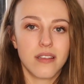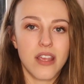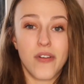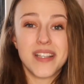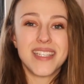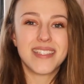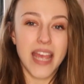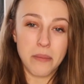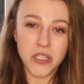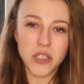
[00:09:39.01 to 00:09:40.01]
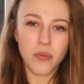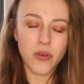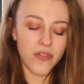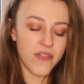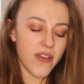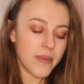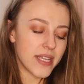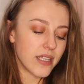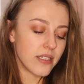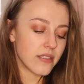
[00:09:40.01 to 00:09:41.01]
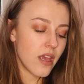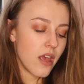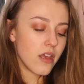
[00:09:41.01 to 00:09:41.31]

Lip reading: if I did take my jumper off, if that makes sense.